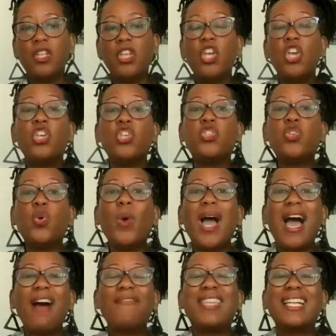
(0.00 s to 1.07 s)
You
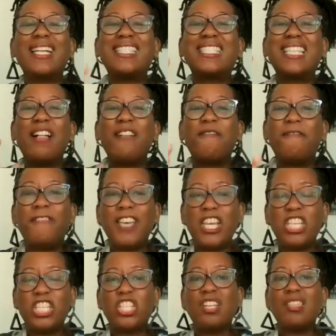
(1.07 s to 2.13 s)
have that
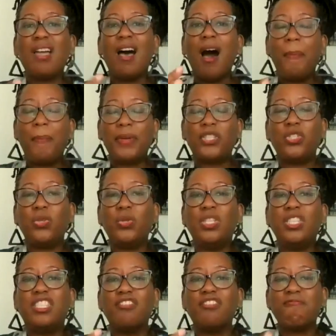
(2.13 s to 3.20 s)
salvation
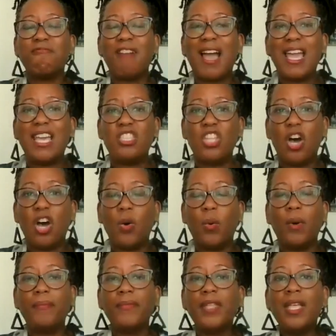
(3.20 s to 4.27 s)
opportunity right
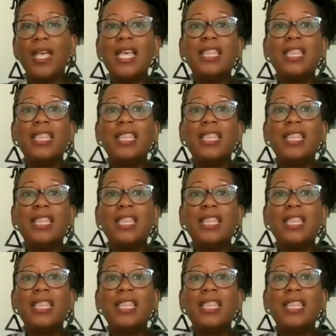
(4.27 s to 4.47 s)
now.